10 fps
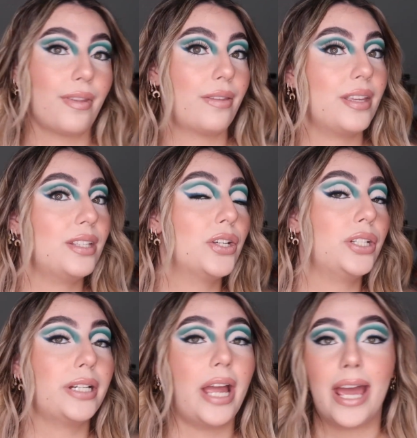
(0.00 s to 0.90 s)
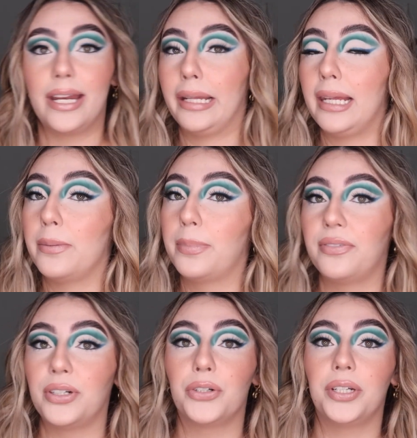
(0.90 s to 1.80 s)
This look had a little bit
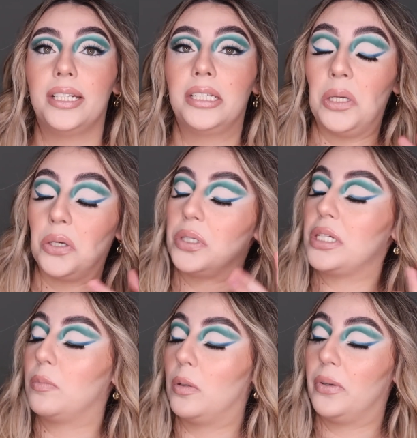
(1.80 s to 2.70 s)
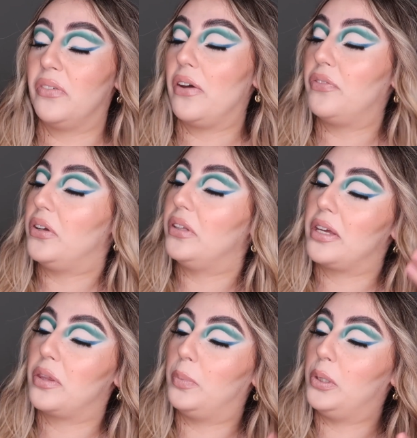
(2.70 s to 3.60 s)
of a green cut crease moment. I felt
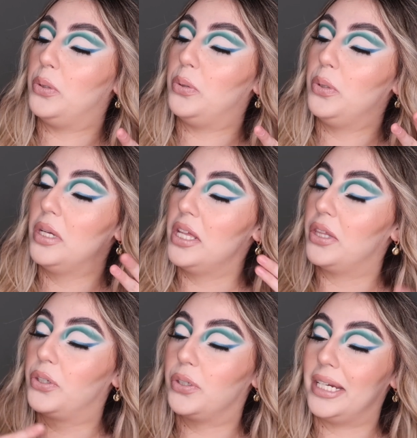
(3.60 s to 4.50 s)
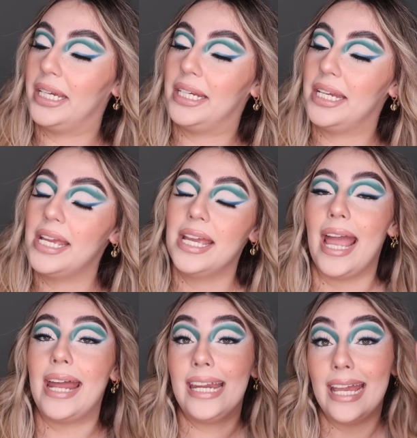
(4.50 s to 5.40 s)
like the blue, the green,
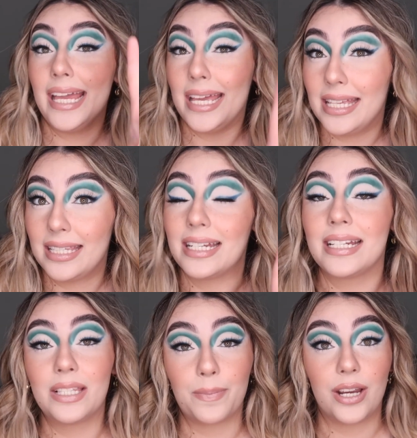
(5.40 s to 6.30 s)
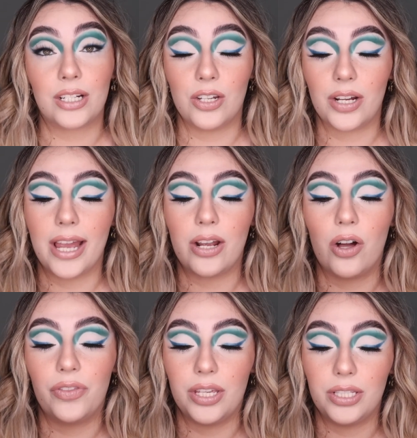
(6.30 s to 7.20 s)
and it is an inspired look. I
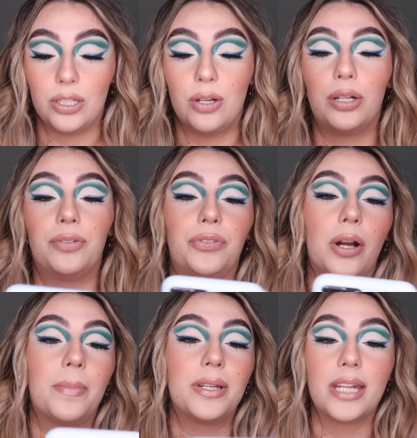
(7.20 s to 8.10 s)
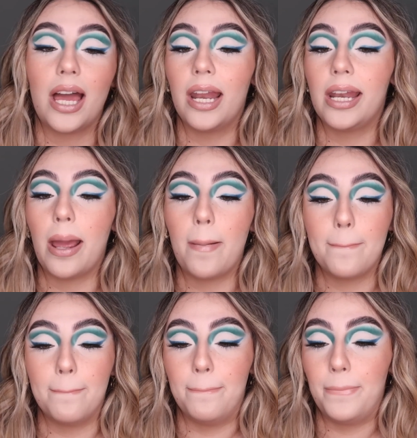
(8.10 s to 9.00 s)
got this look from Dan
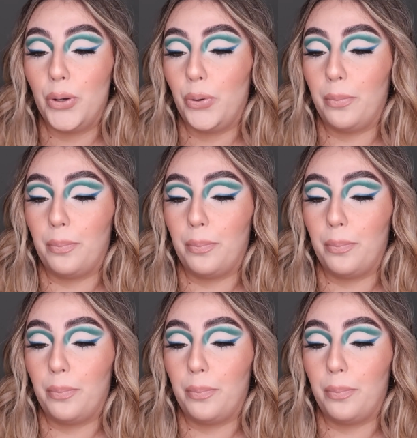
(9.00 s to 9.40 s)
Beaumont.